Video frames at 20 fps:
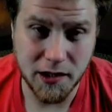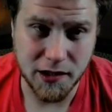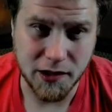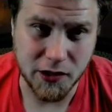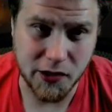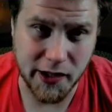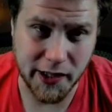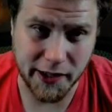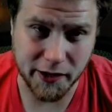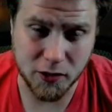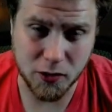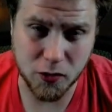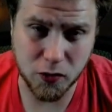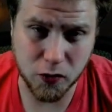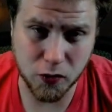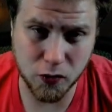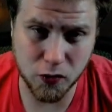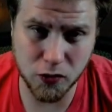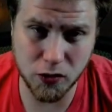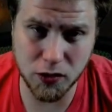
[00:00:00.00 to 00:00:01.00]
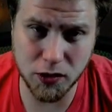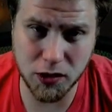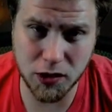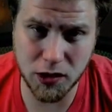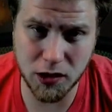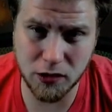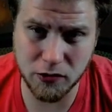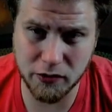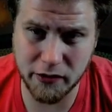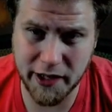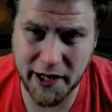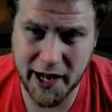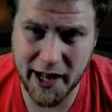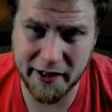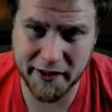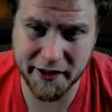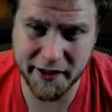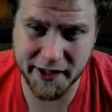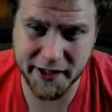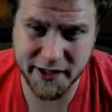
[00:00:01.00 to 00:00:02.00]
Okay, Cruel
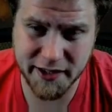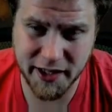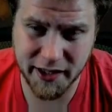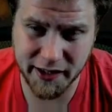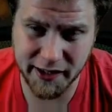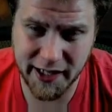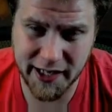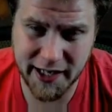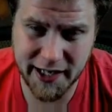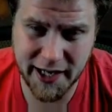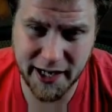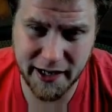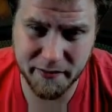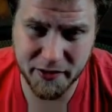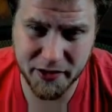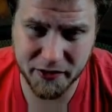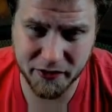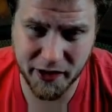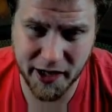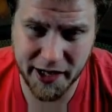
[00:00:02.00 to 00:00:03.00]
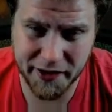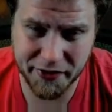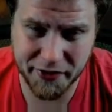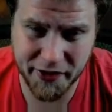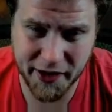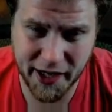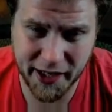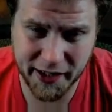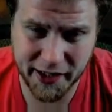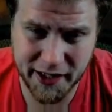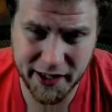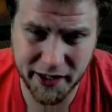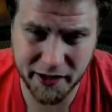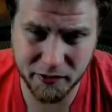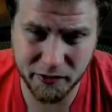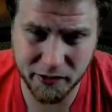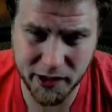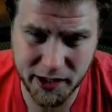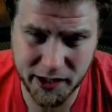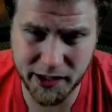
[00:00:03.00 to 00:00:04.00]
Reality is a late game threat that can
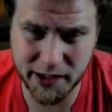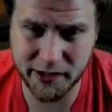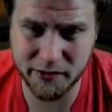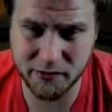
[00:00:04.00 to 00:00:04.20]
really,